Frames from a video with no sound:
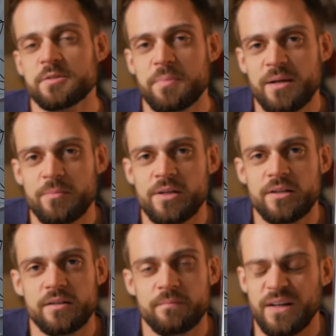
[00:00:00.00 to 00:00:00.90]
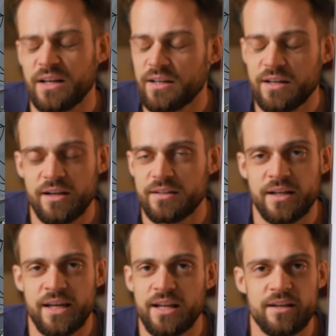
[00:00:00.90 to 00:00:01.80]
Spangberg,
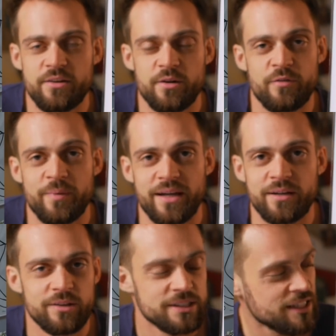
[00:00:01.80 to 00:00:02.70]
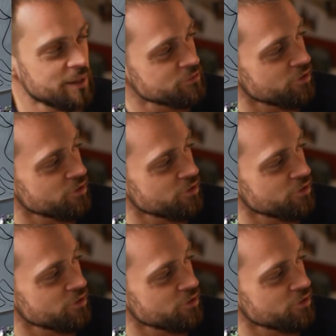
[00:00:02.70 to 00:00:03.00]
again, I don't know if I'm getting all these names